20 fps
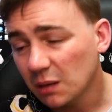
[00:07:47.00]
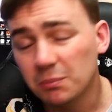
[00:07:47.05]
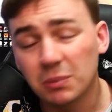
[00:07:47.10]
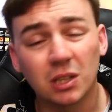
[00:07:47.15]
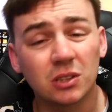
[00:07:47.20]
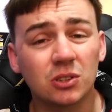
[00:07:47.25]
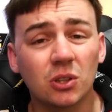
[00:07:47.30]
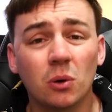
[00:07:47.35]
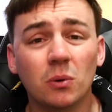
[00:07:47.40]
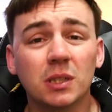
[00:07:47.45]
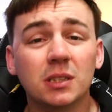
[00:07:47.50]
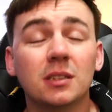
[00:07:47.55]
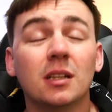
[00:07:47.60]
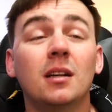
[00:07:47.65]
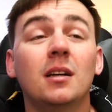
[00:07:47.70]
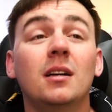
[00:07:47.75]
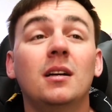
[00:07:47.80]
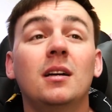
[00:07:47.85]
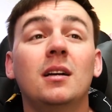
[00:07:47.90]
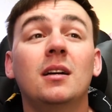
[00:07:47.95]
But as always,
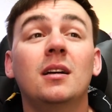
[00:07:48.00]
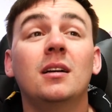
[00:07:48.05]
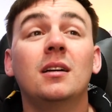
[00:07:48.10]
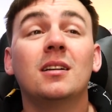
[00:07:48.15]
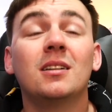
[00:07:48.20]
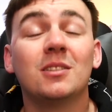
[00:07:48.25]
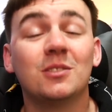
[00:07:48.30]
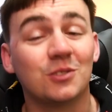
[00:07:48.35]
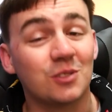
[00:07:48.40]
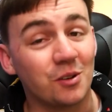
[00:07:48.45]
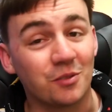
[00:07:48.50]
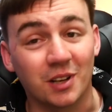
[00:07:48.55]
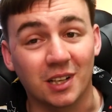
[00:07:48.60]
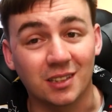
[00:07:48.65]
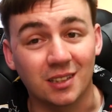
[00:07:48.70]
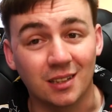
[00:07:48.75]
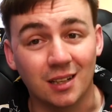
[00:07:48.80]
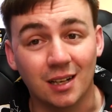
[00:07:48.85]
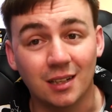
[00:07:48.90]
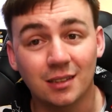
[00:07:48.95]
don't
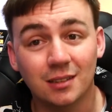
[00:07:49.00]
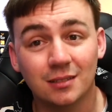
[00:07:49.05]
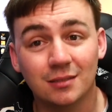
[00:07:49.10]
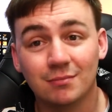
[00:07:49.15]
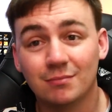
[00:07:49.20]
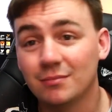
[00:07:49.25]
forget to like,